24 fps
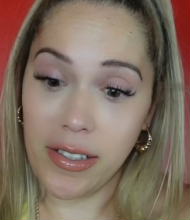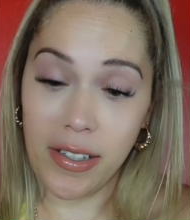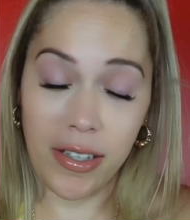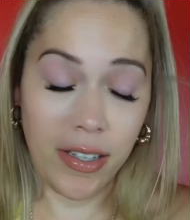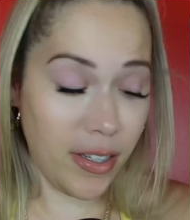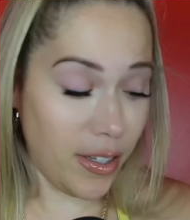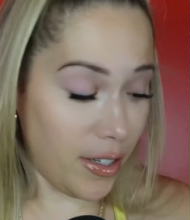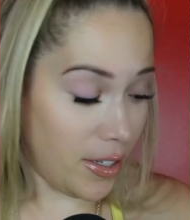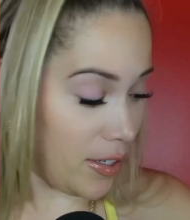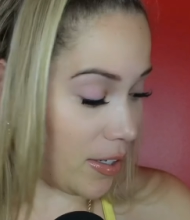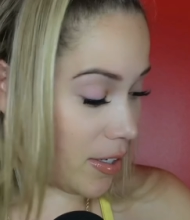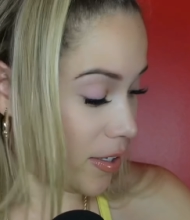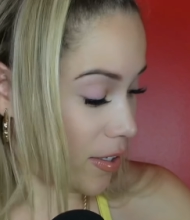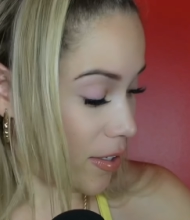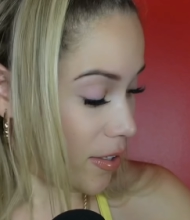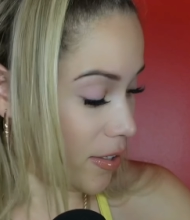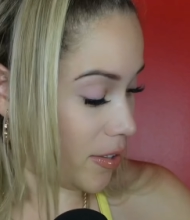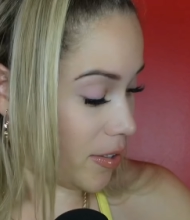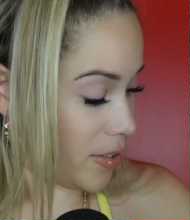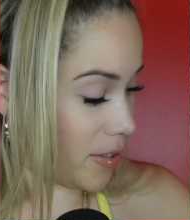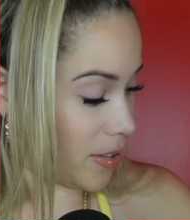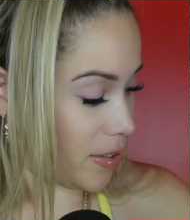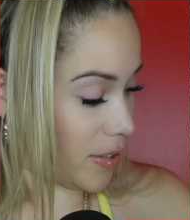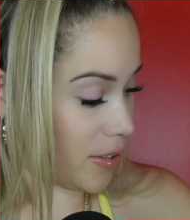know,
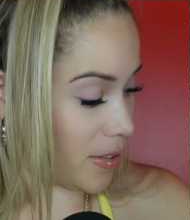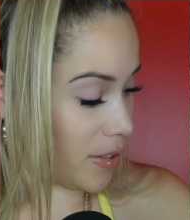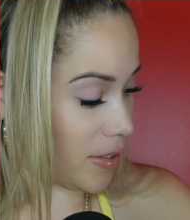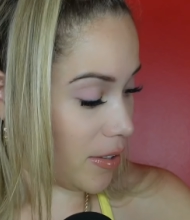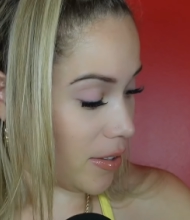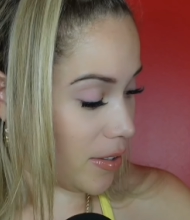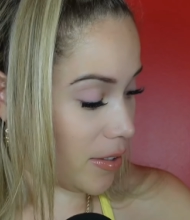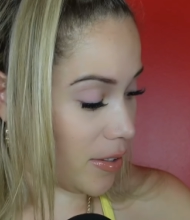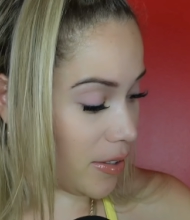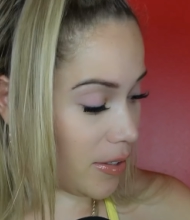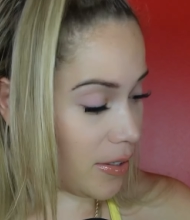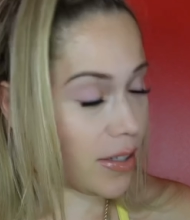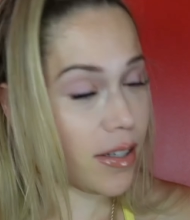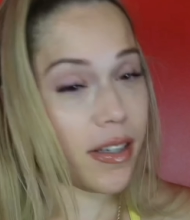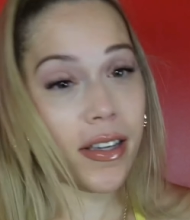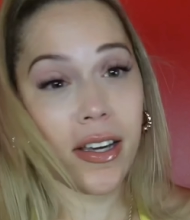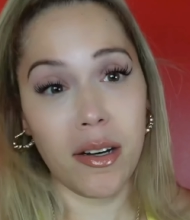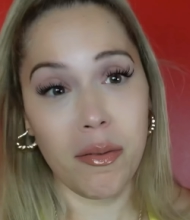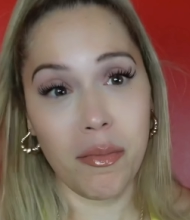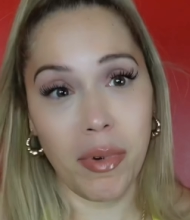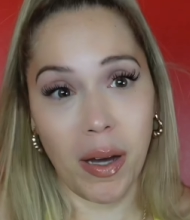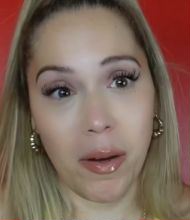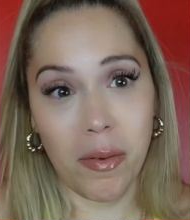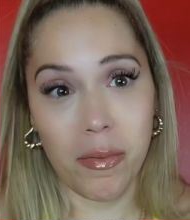
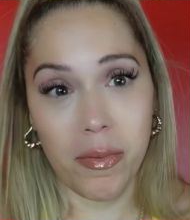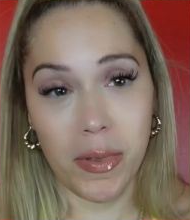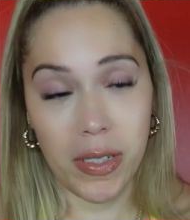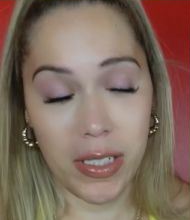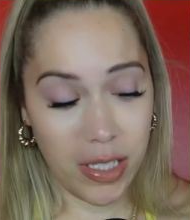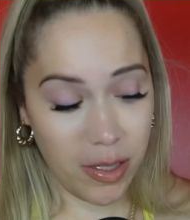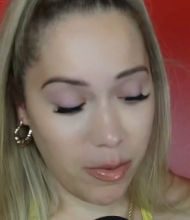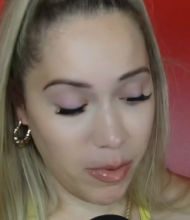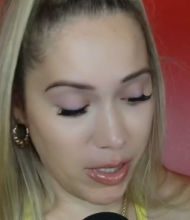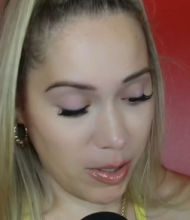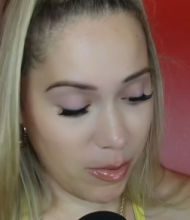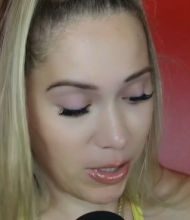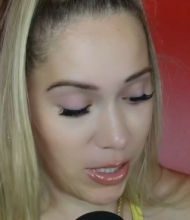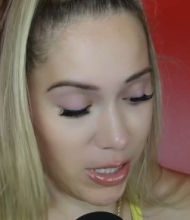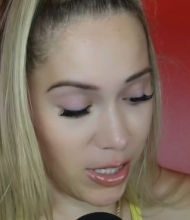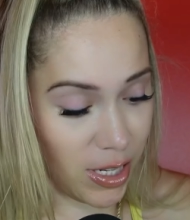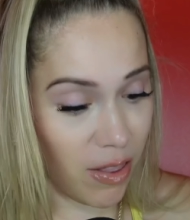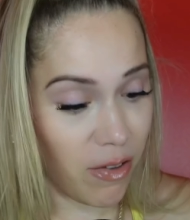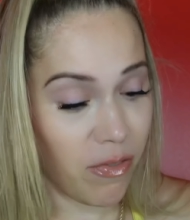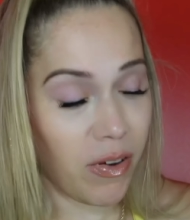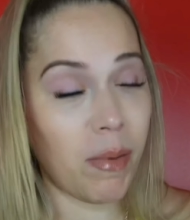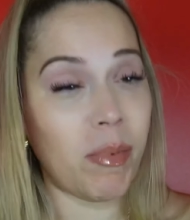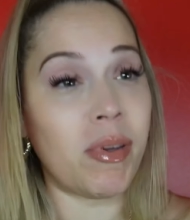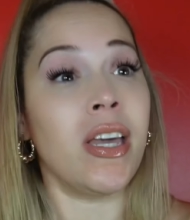come by when he wasn't with his
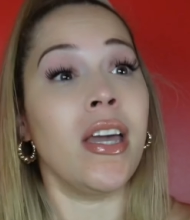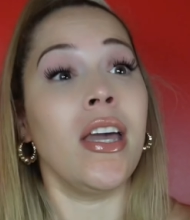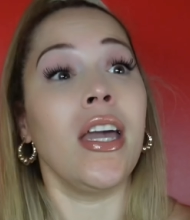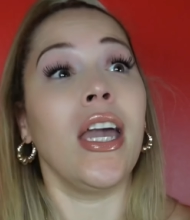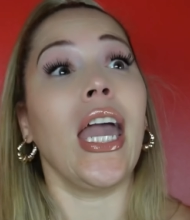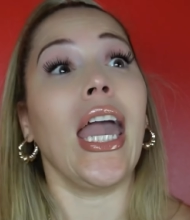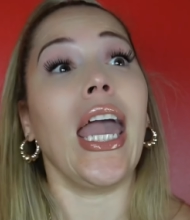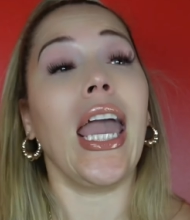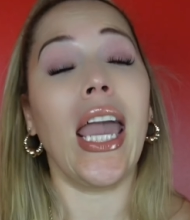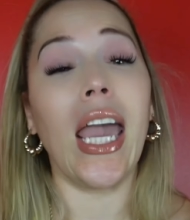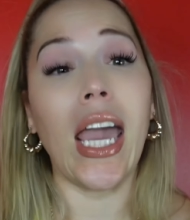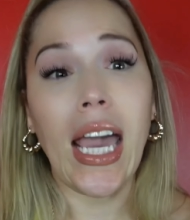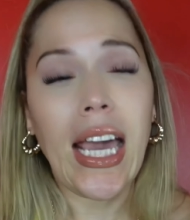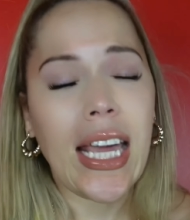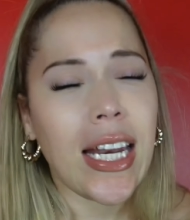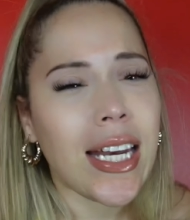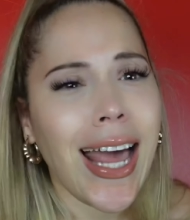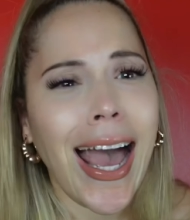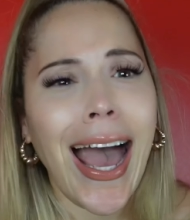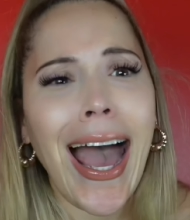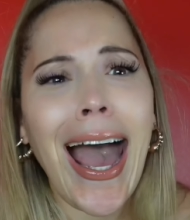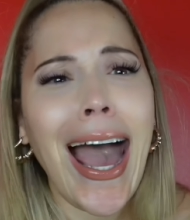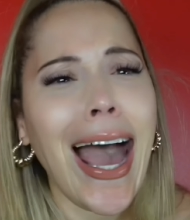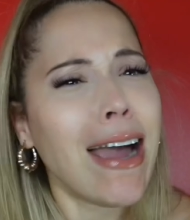other family.
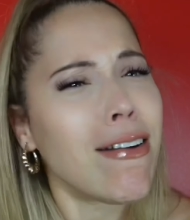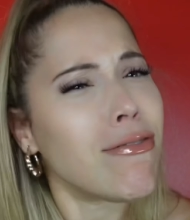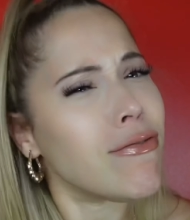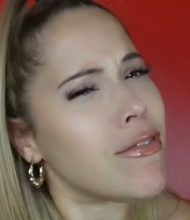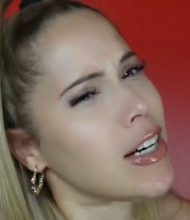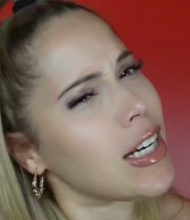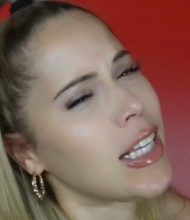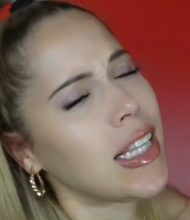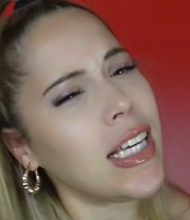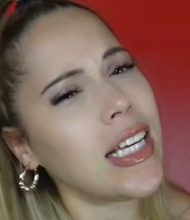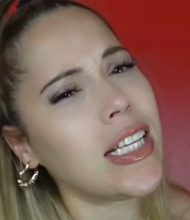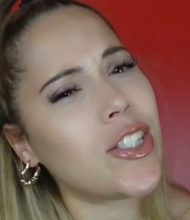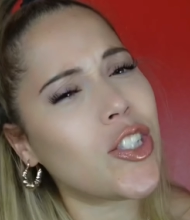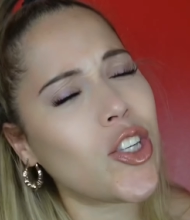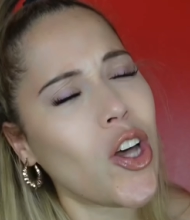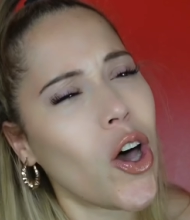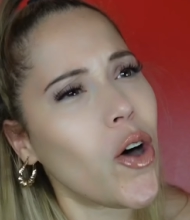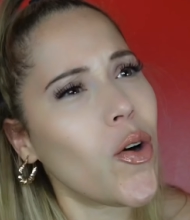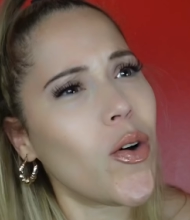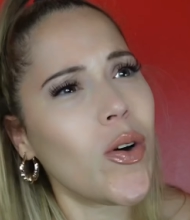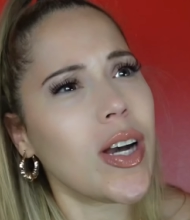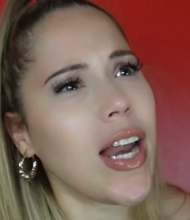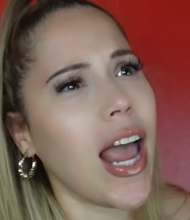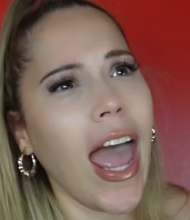And I really
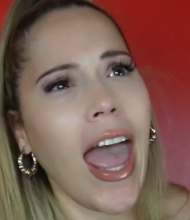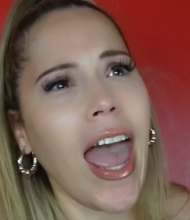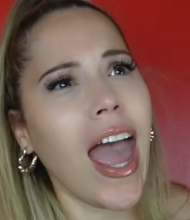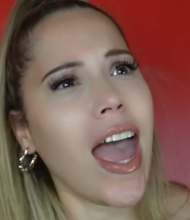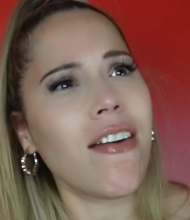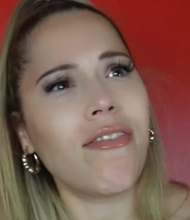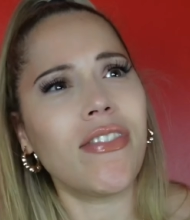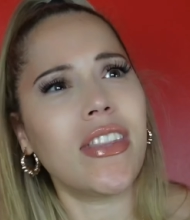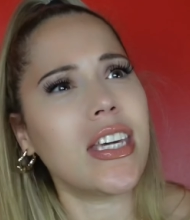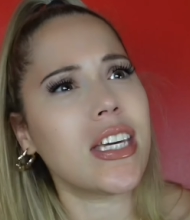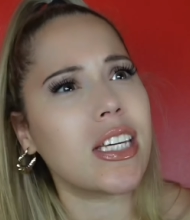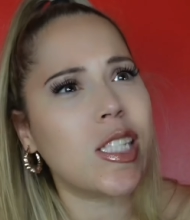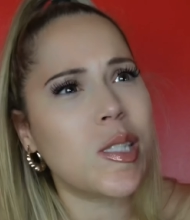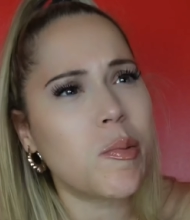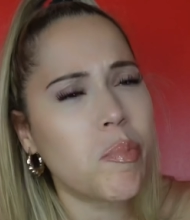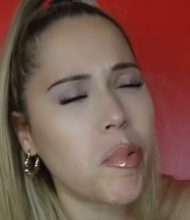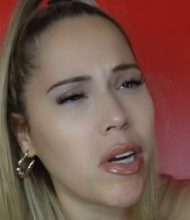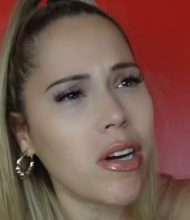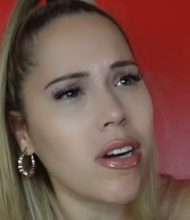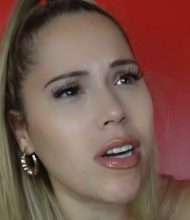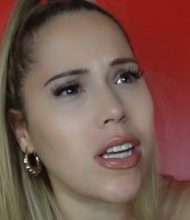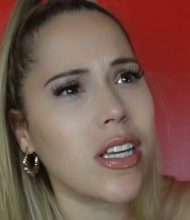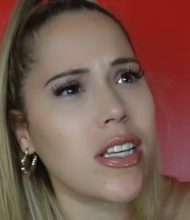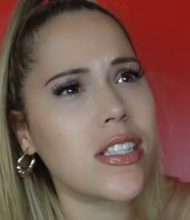don't have the
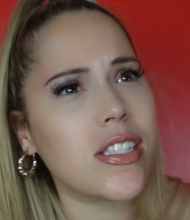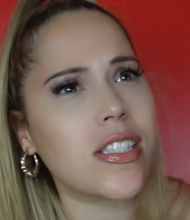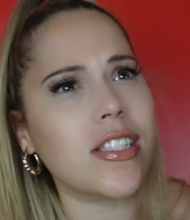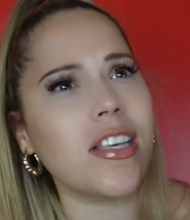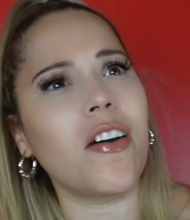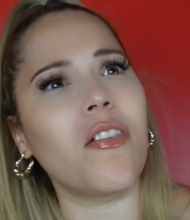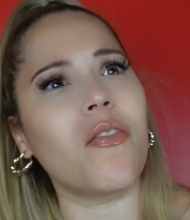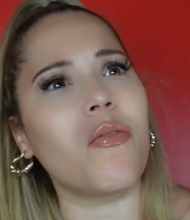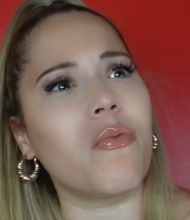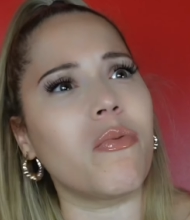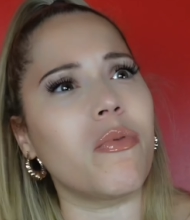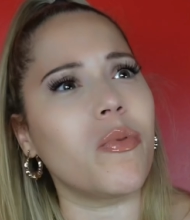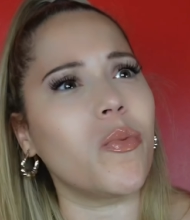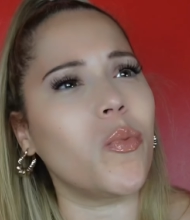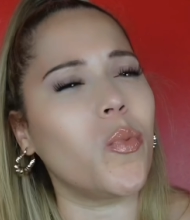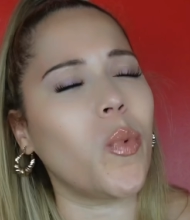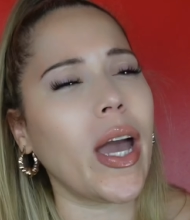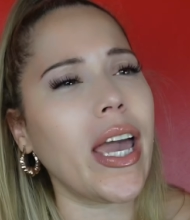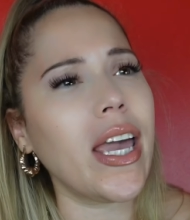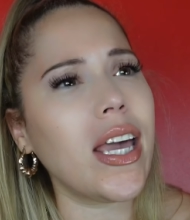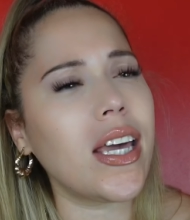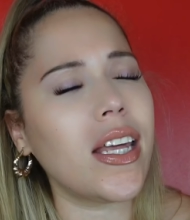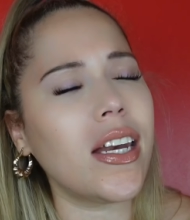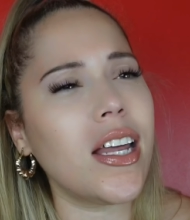experience of
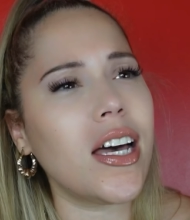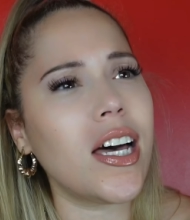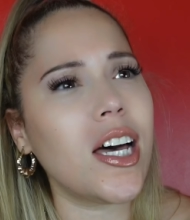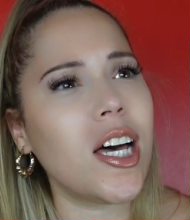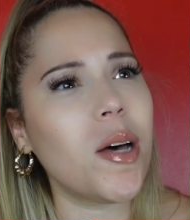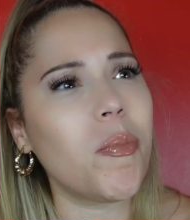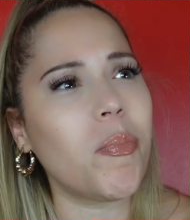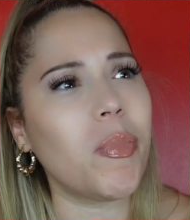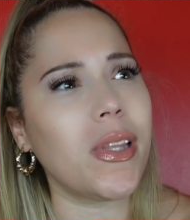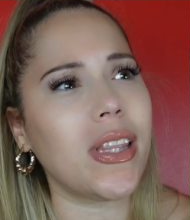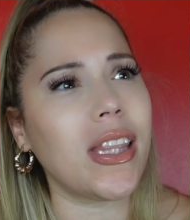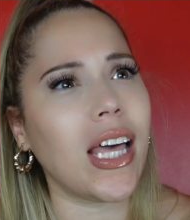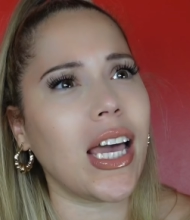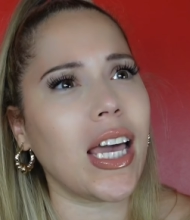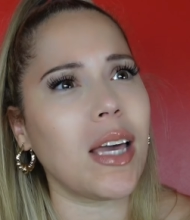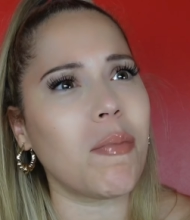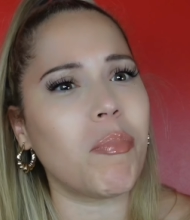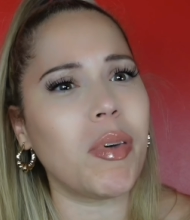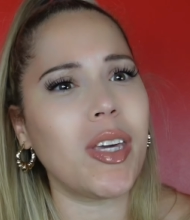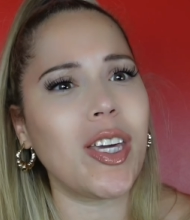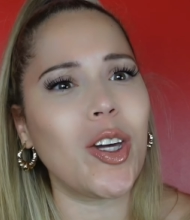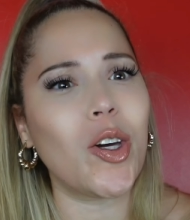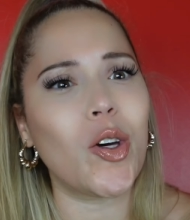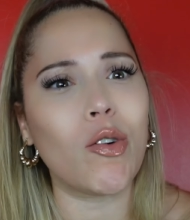waking up and,
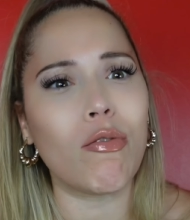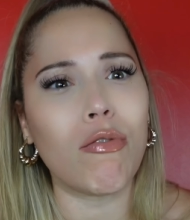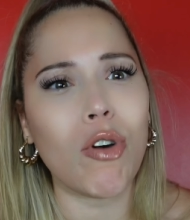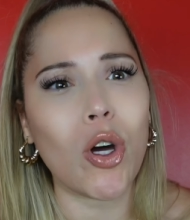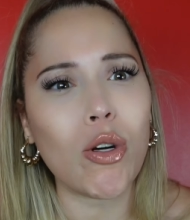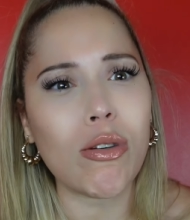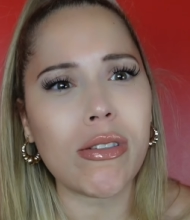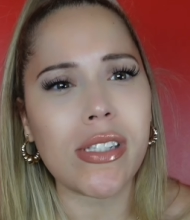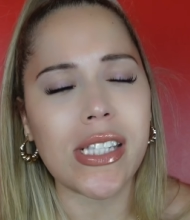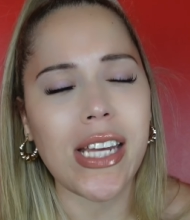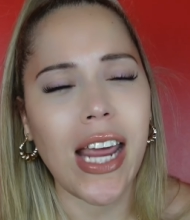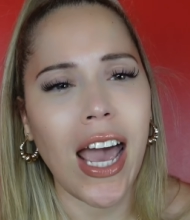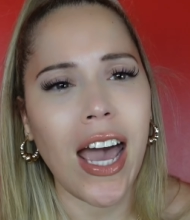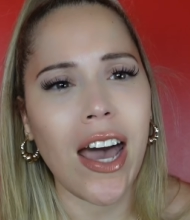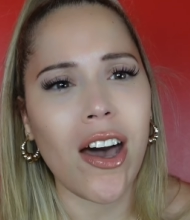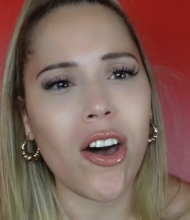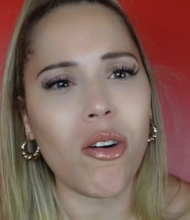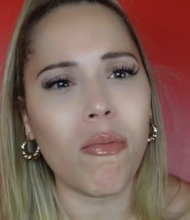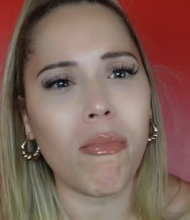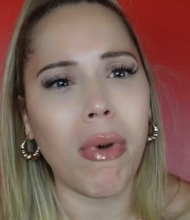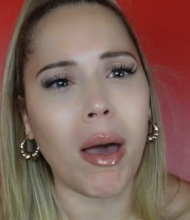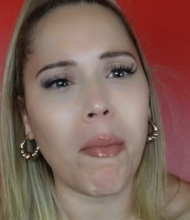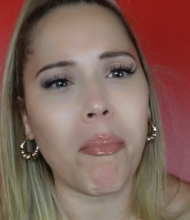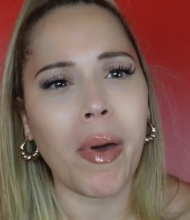like, being grossed
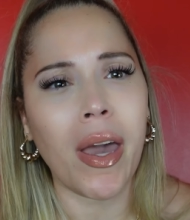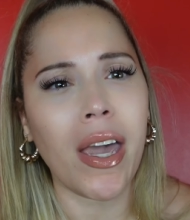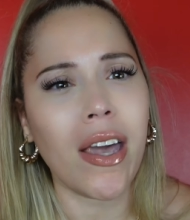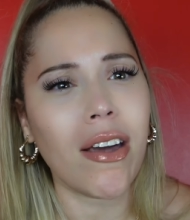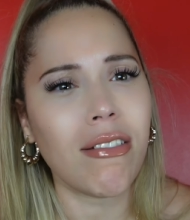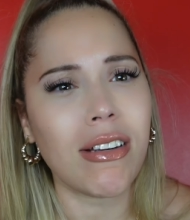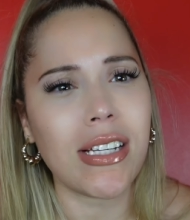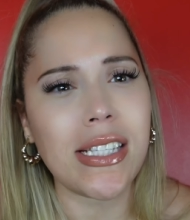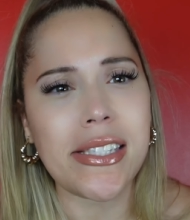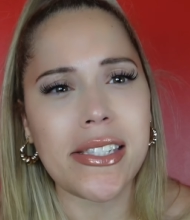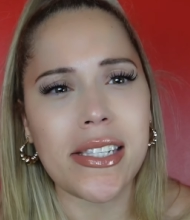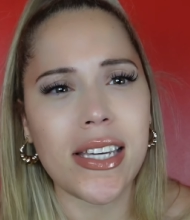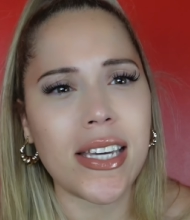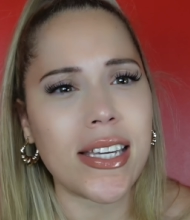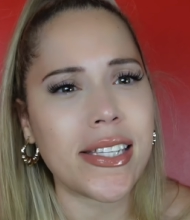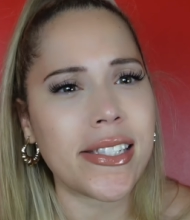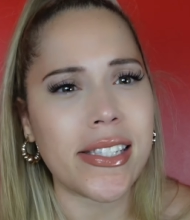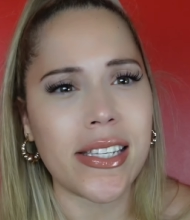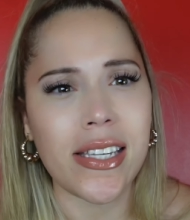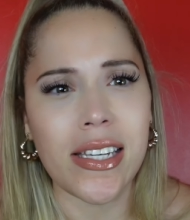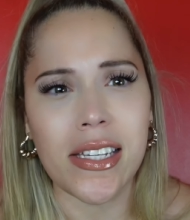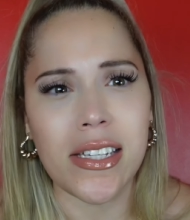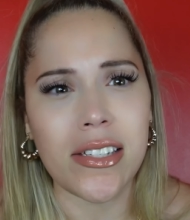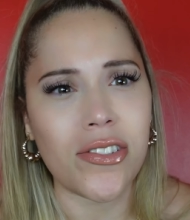out by parents
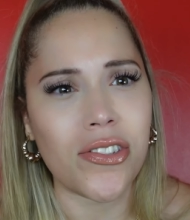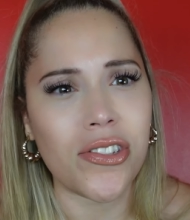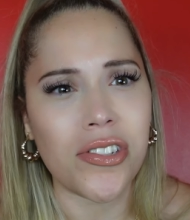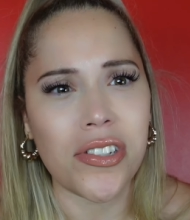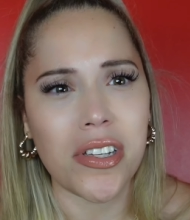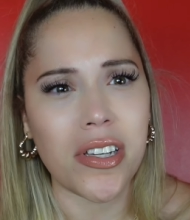kissing.